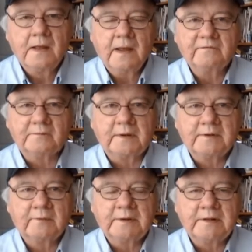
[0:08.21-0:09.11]
Hey everybody,
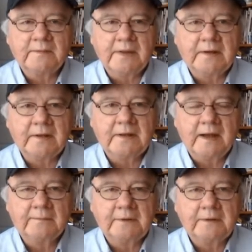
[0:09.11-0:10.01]
Rick Needham
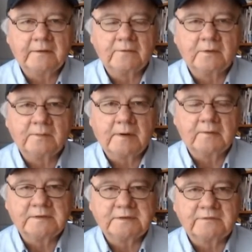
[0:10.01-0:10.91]
handicapping thoroughbred
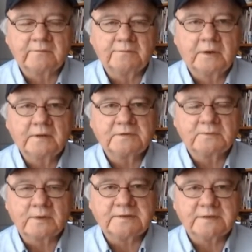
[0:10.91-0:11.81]
racing from Parx
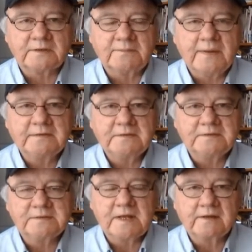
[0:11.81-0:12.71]
Racing,
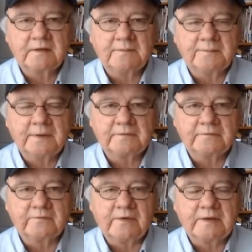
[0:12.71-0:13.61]
Bensalem,
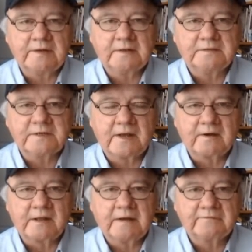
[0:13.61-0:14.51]
Pennsylvania on
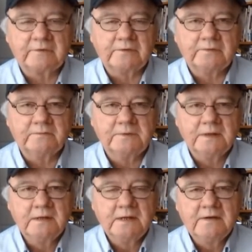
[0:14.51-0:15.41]
Saturday afternoon,
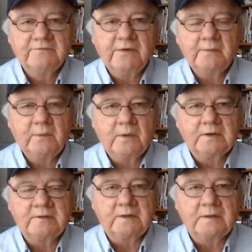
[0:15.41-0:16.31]

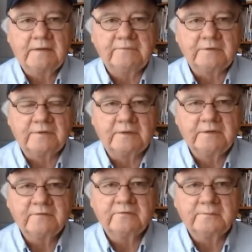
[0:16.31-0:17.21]
February the 11th, and
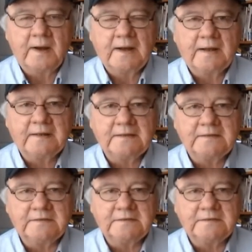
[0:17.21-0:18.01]
this is my